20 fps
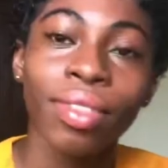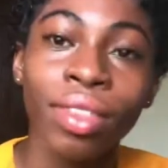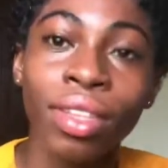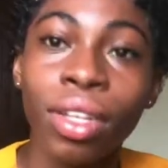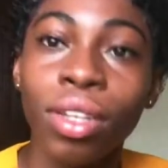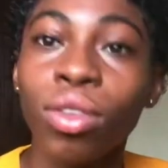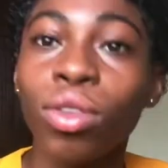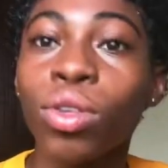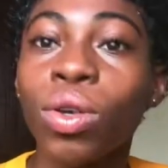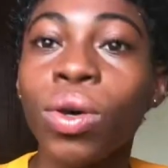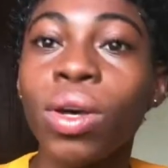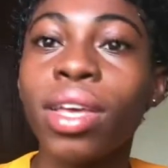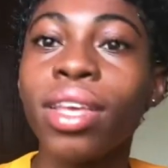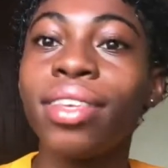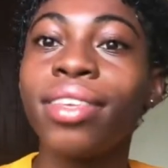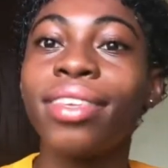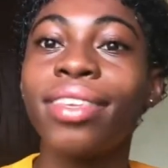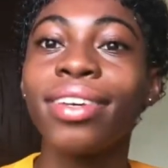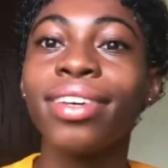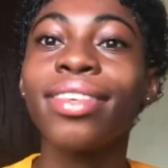so
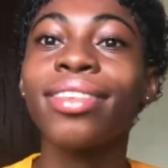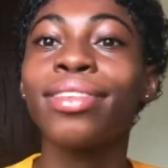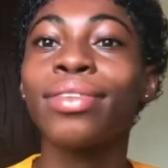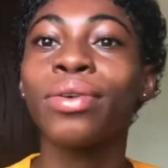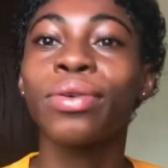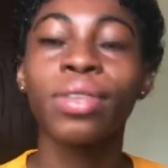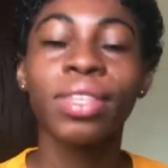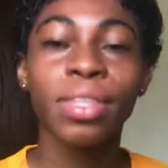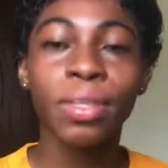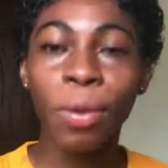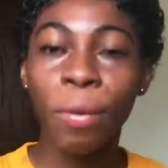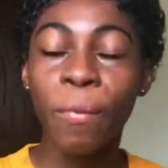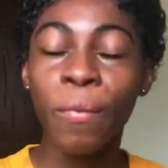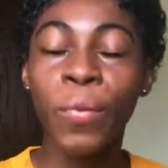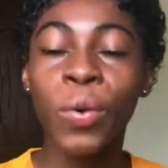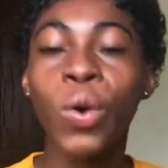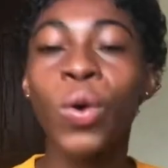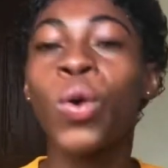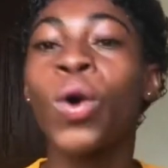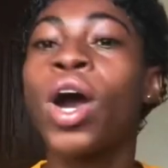it's just so
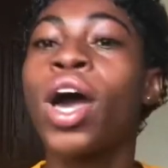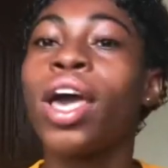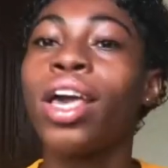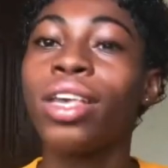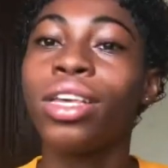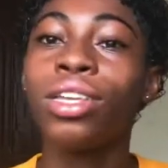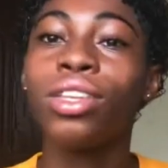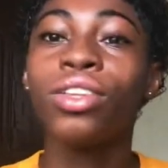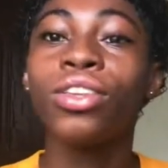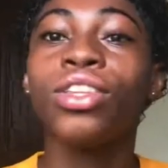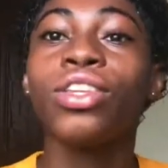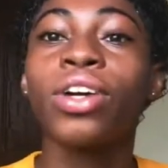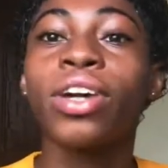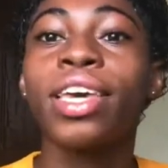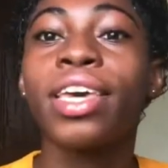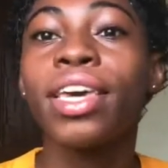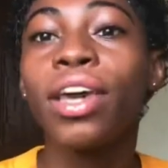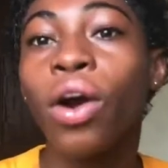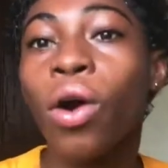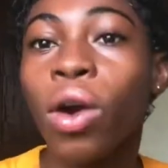simple you need your
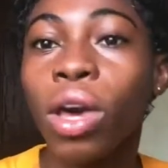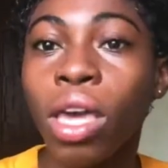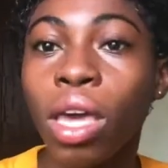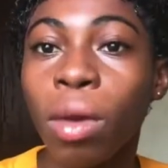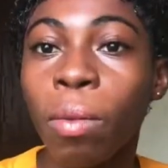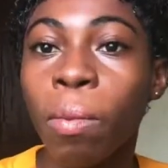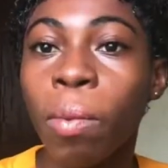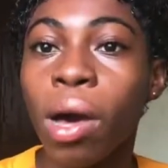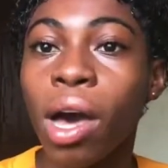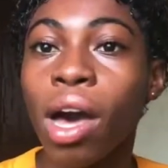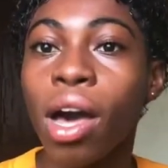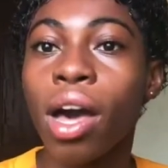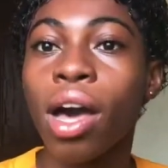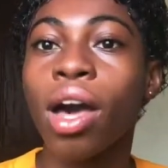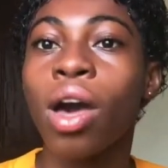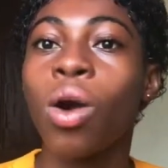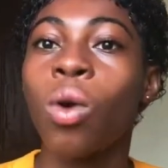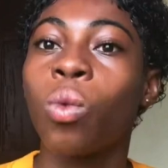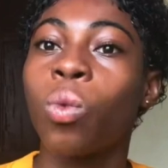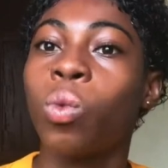curl keeper
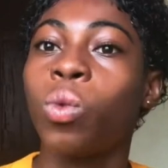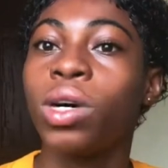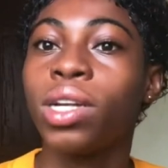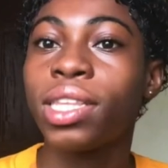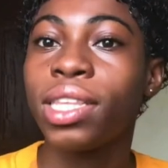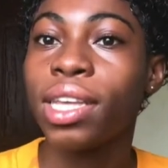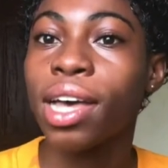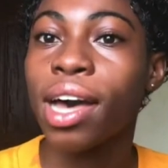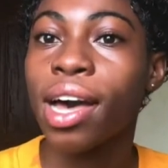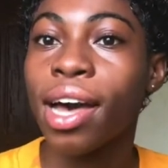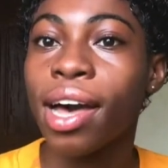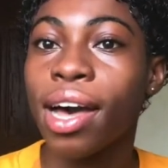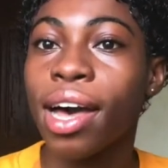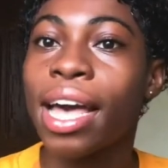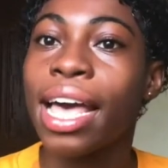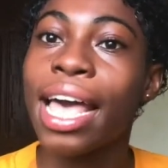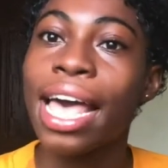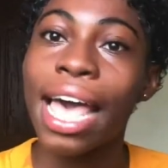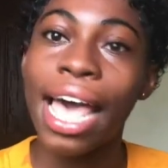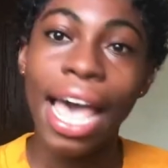water
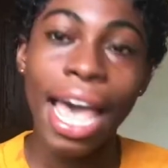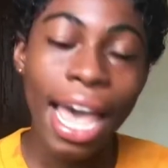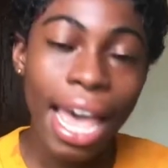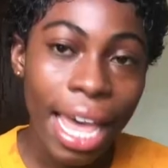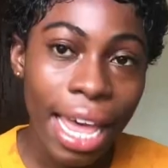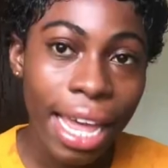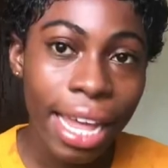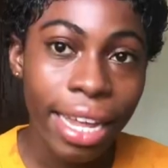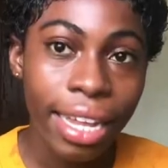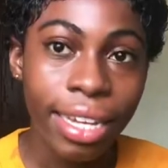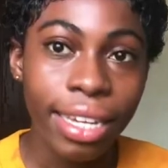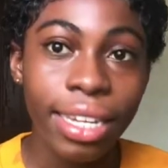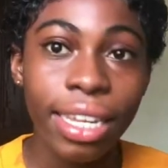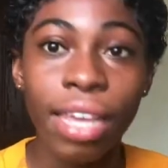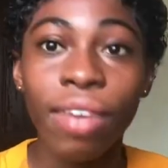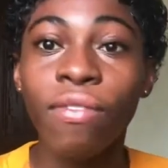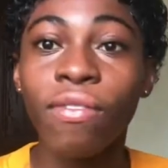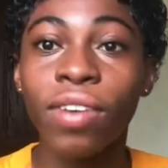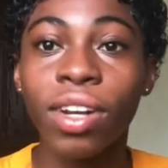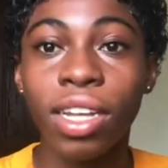and
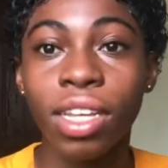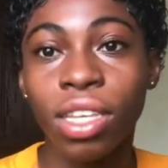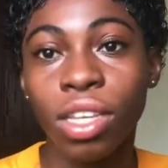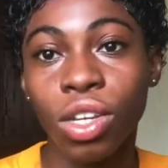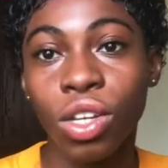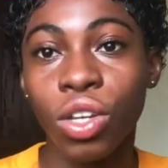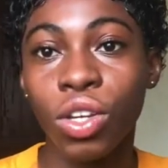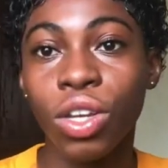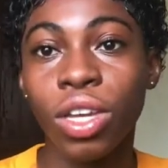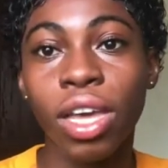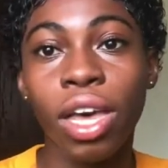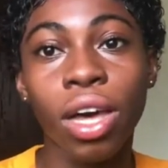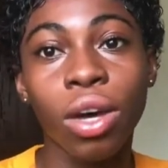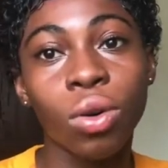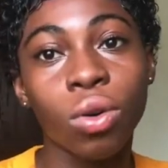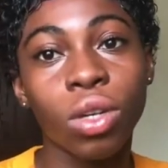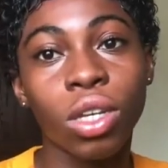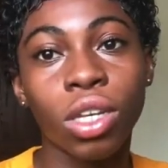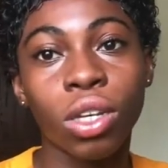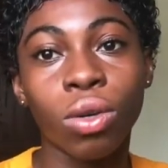if necessary
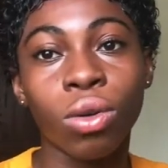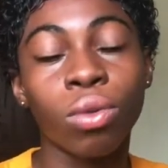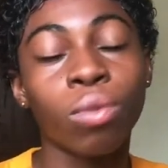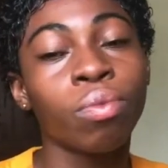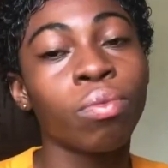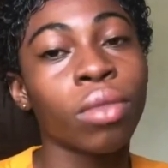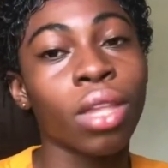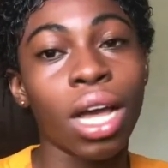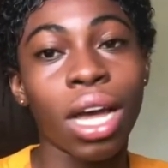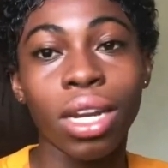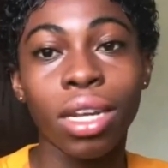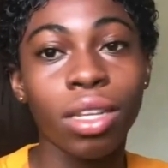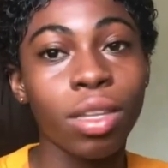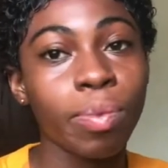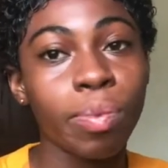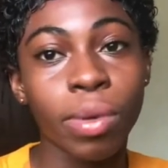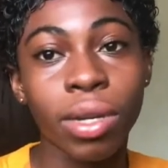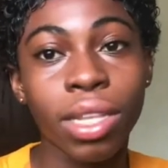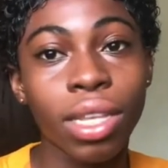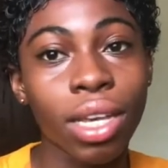eco gel at this
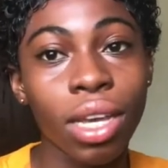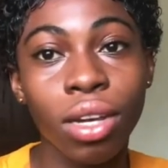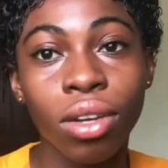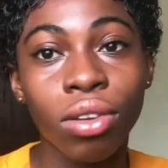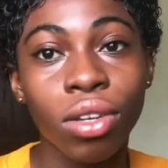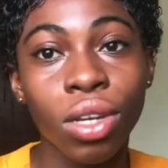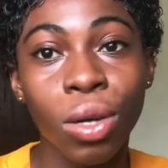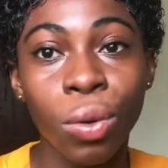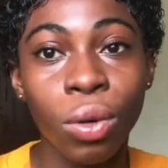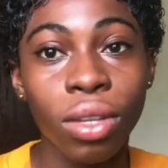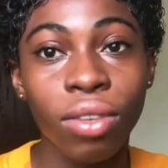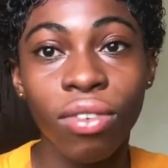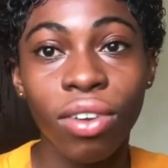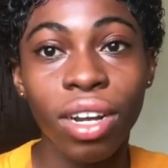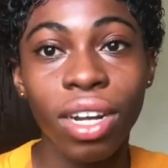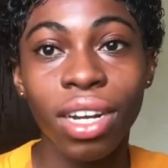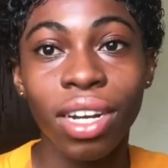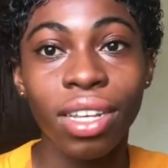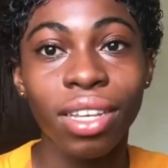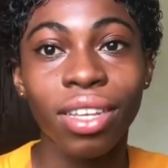point eco gel was
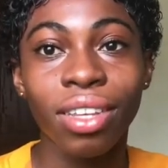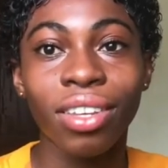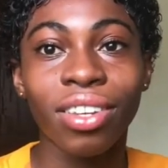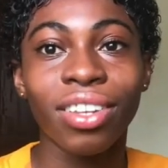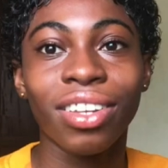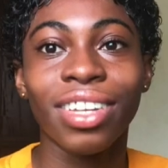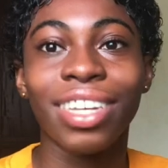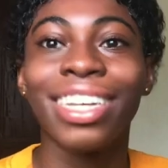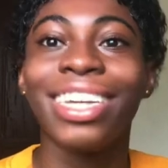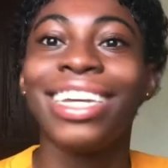very necessary